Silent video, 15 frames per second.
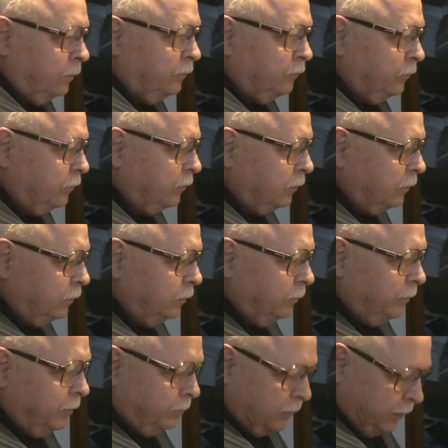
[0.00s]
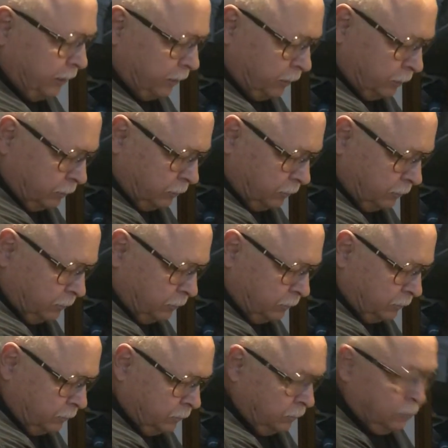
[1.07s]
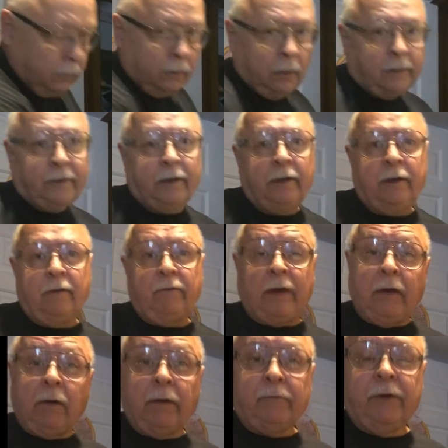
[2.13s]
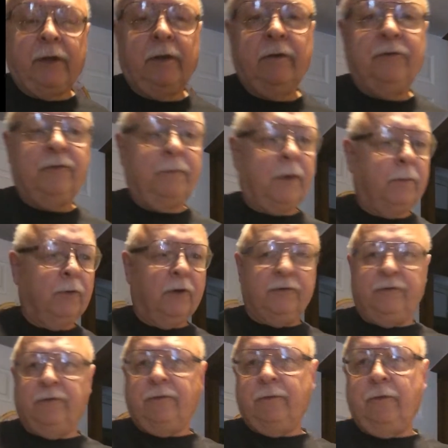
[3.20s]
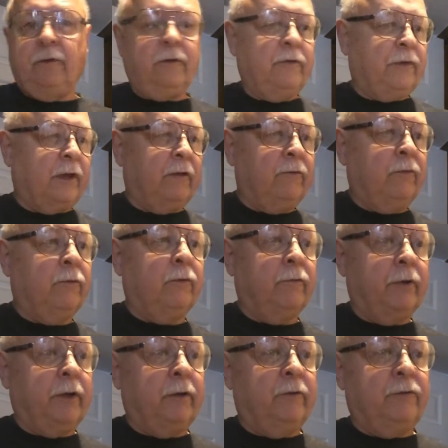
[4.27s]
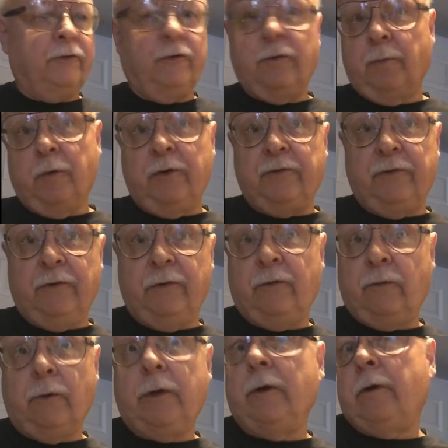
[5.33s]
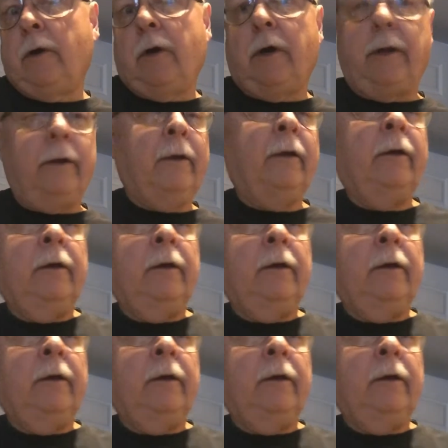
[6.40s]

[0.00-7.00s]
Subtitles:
want to talk a little bit about a technique of how I recondition my brushes. You can decide if you want to recondition your brushes this way or not